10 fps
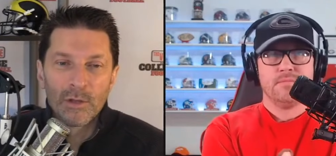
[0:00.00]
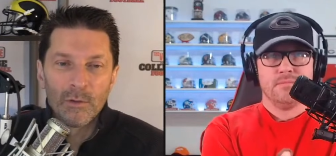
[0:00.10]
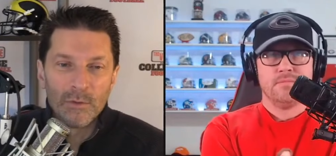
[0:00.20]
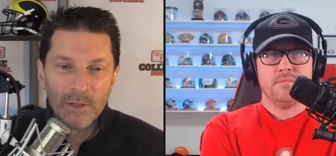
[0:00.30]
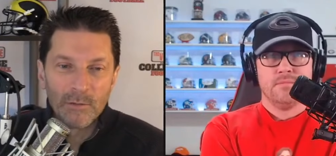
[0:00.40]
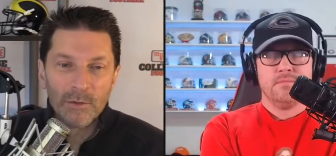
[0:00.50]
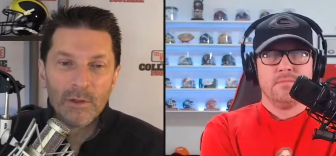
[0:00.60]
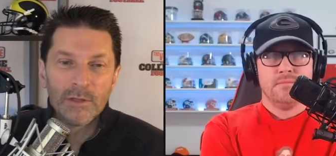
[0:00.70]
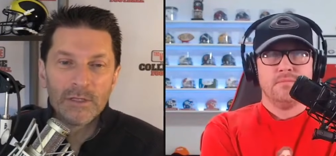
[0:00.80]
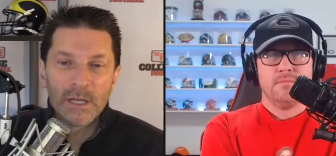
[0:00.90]
Speaker 1: You would think with
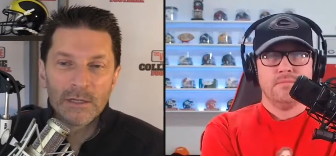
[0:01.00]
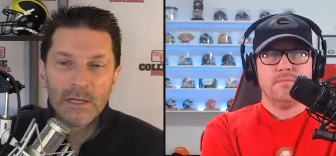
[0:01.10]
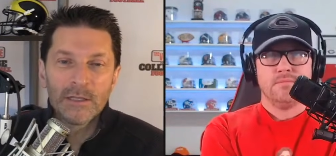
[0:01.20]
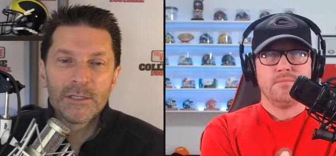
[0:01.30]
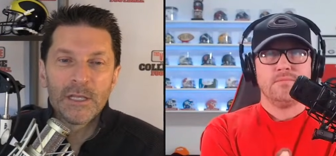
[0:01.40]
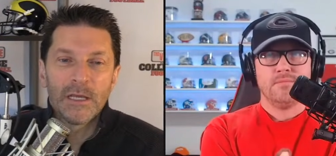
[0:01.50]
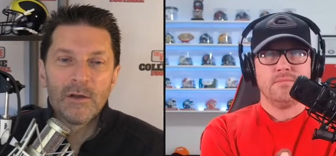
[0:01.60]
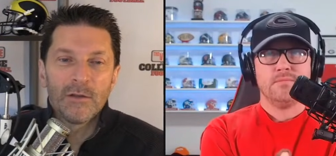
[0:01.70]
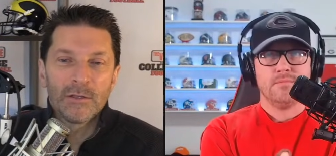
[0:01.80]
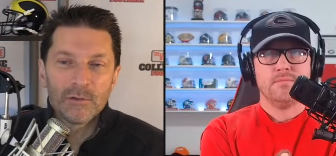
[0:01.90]
all the technology and
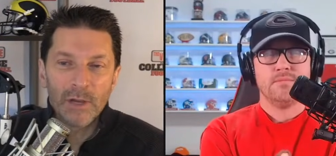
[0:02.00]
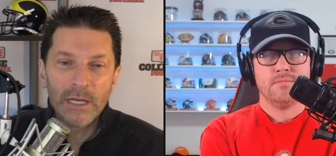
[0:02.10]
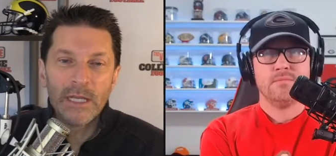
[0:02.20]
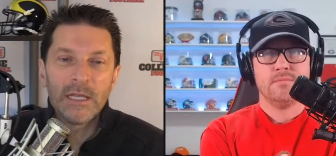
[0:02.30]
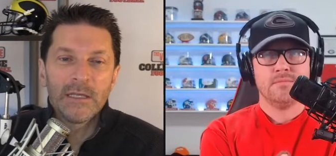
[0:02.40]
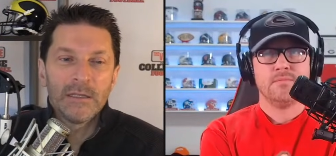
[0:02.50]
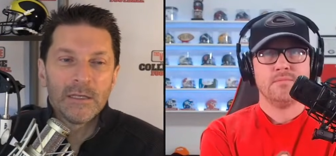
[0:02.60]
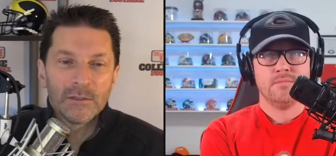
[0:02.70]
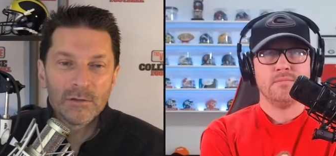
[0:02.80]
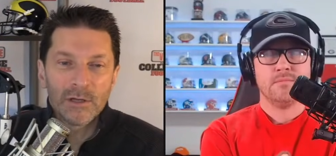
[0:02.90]
all the training and the
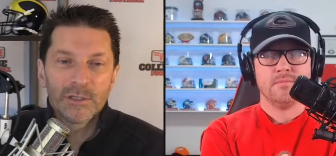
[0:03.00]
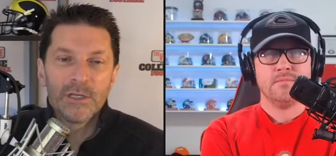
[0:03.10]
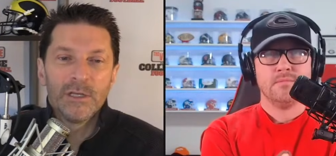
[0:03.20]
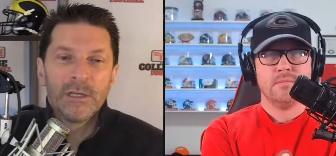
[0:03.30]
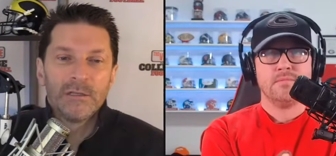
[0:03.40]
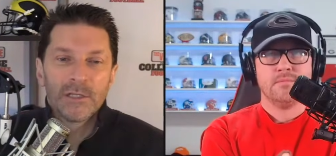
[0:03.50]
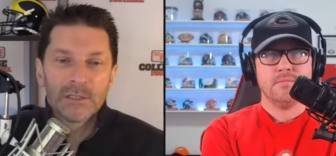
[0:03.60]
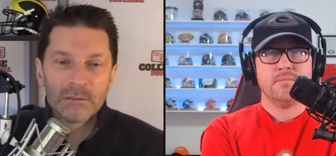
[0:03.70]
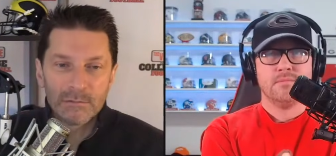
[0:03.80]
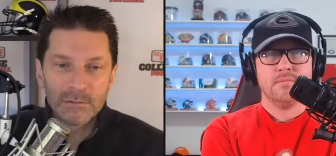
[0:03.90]
instruction and
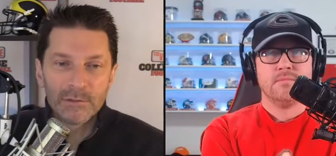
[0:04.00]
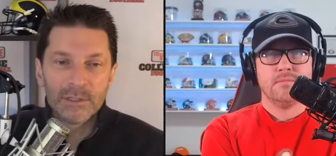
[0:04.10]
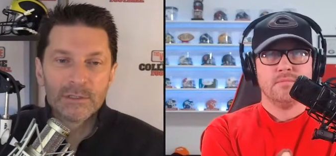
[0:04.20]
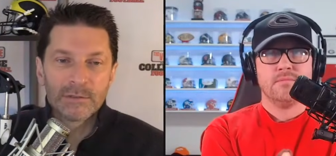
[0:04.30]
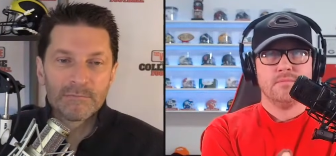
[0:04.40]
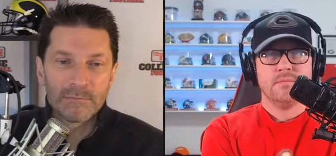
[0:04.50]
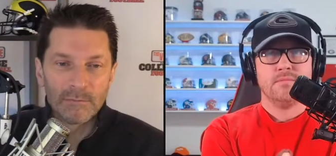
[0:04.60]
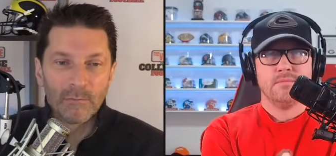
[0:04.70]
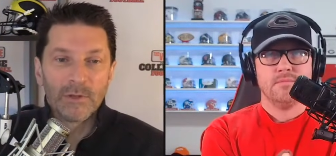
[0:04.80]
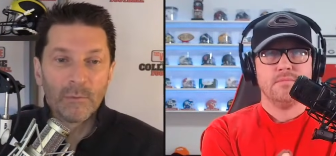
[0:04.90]
just just
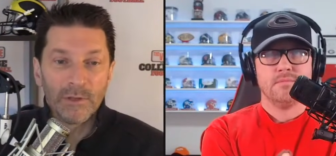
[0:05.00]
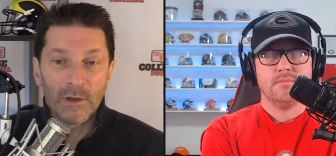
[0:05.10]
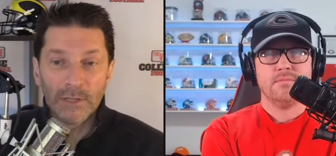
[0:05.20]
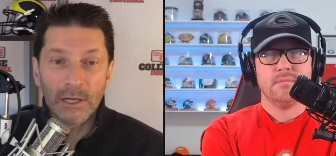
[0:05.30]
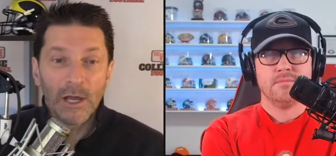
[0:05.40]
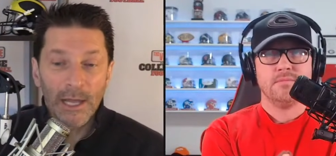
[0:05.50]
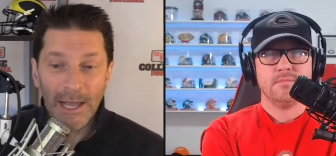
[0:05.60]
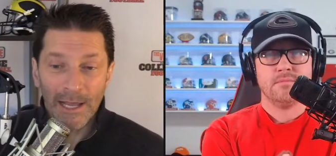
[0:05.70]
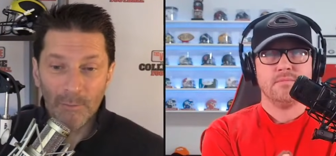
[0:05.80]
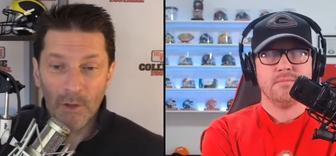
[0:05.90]
with, with all the
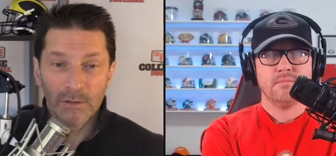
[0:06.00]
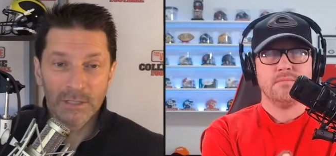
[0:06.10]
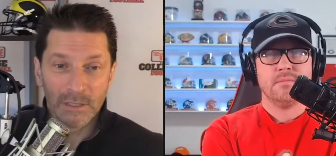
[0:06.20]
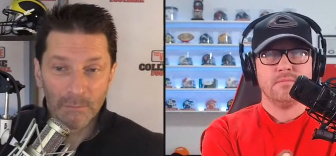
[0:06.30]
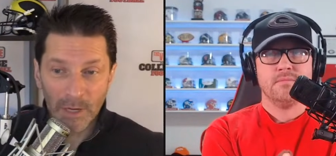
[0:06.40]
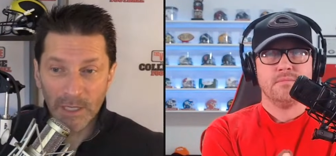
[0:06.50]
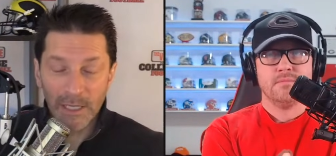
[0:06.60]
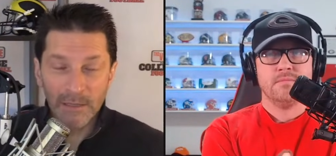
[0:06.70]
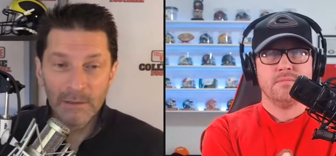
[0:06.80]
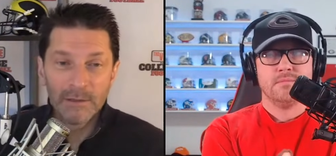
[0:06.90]
eyeballs and the
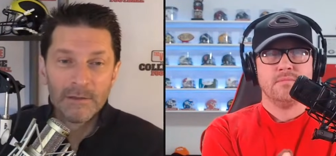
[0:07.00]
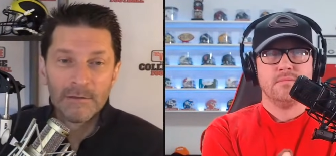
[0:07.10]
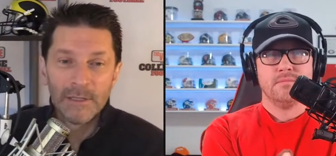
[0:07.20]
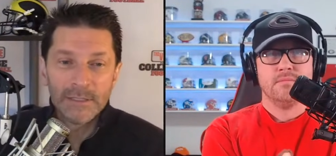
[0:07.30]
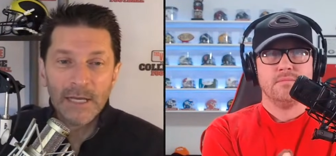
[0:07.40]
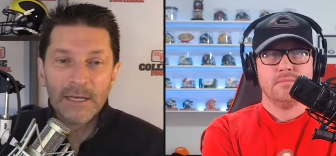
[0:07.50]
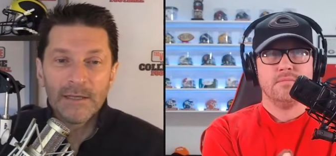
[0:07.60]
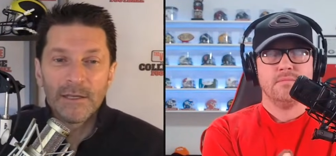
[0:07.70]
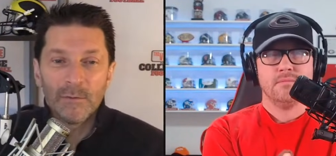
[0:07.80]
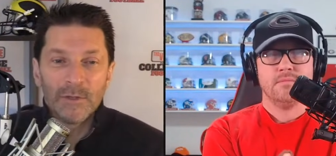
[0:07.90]
money that's on
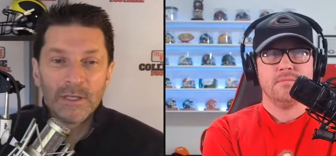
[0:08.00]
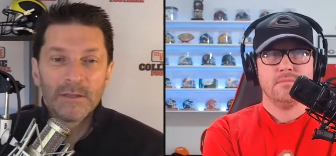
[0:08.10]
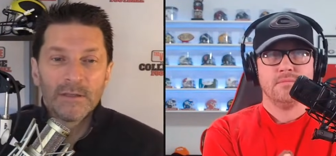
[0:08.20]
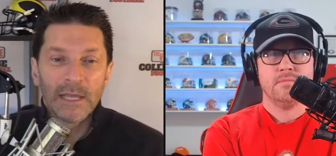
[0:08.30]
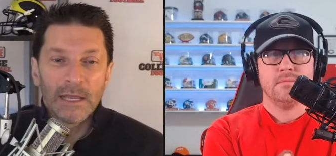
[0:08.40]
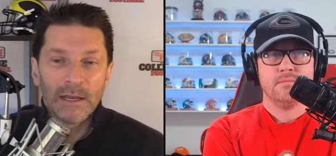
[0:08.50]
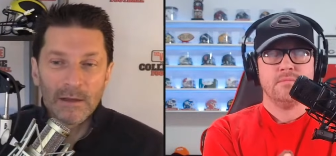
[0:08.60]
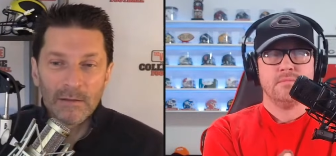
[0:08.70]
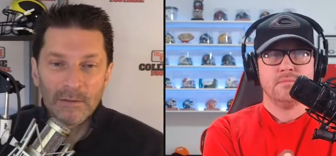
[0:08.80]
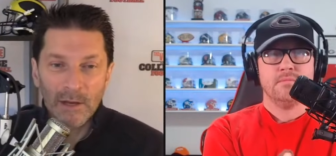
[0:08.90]
it, you would think that they
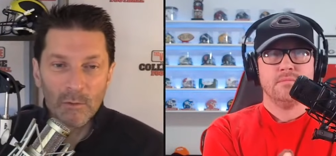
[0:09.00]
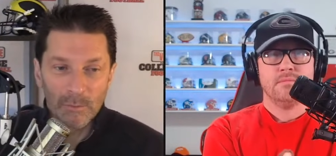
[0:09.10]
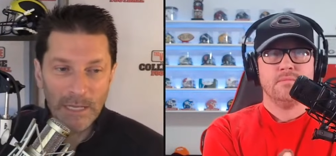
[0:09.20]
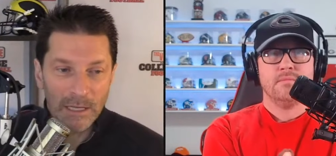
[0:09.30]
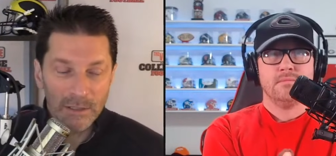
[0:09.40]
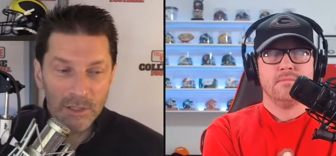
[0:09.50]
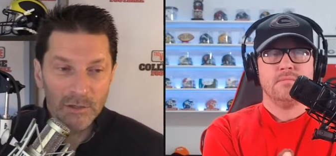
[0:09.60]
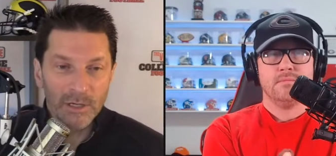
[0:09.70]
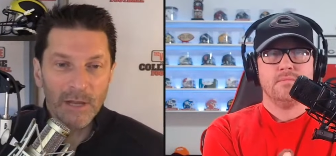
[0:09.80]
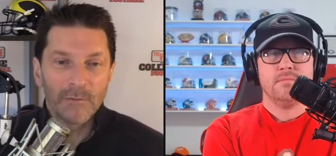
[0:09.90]
there would be a
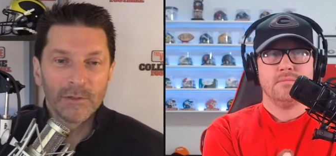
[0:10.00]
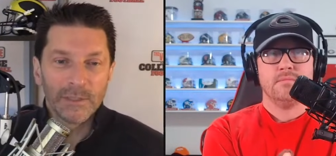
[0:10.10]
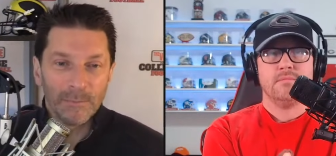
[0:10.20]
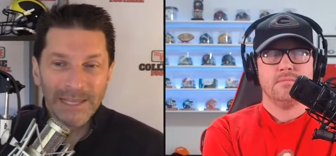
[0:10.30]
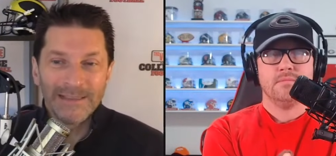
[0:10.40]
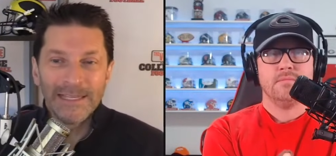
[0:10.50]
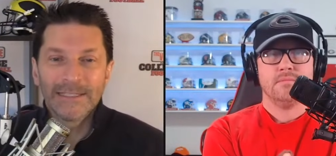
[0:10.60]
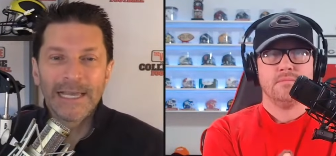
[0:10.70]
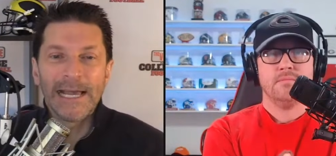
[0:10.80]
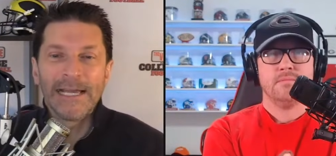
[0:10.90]
concerted effort to make
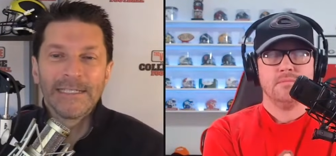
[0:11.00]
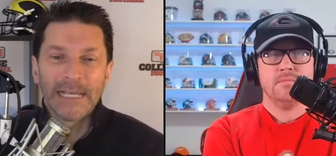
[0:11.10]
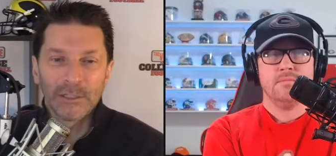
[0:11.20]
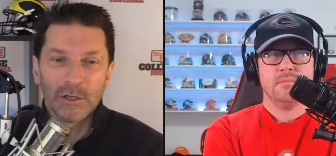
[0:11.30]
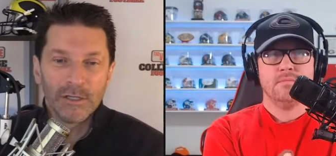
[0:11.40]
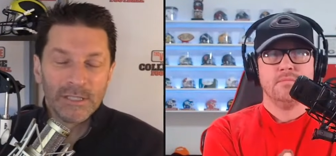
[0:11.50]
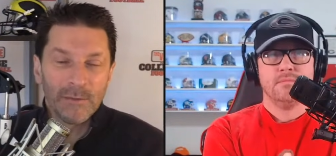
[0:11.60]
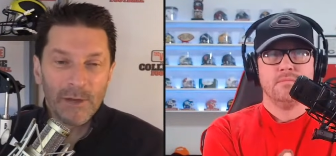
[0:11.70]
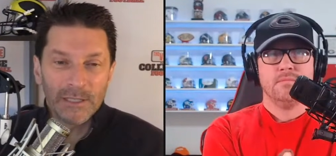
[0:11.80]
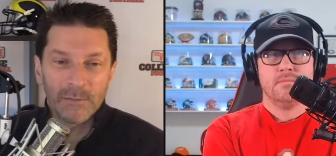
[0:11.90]
these guys as good as they
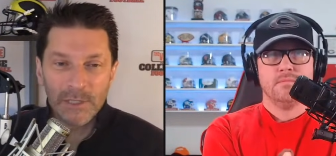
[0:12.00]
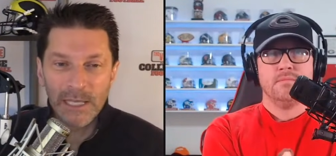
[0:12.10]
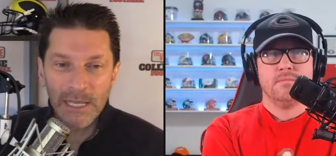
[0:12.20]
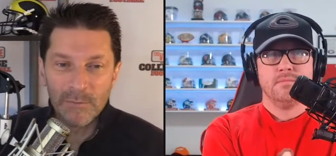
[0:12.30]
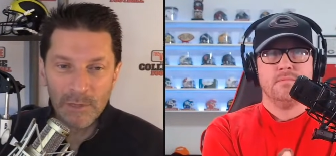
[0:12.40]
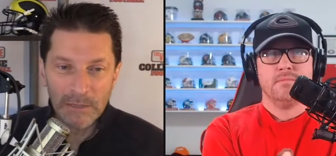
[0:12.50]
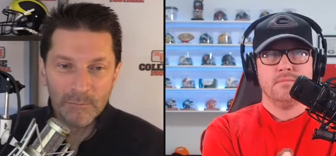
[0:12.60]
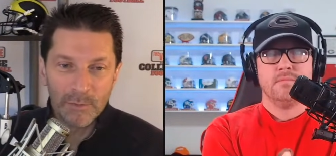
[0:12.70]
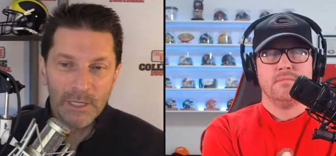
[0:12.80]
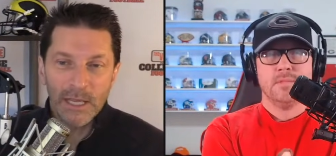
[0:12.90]
possibly can be.
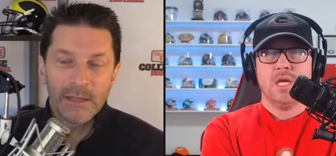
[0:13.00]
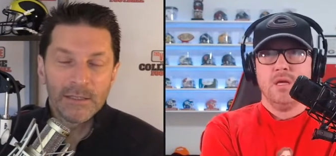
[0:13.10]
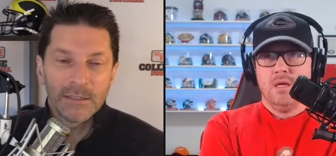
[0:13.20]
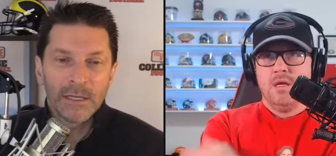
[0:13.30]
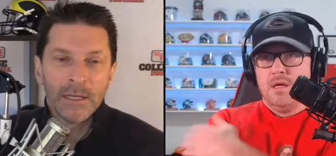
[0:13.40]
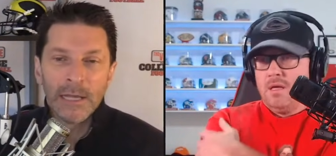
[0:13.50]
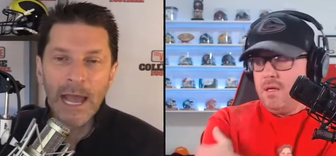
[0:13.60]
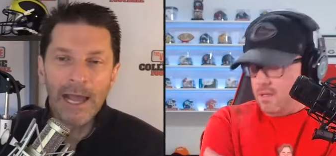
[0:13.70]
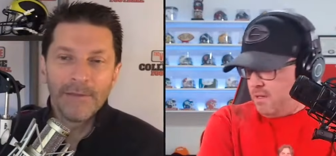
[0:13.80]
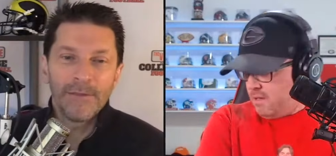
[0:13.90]
But yeah, they, I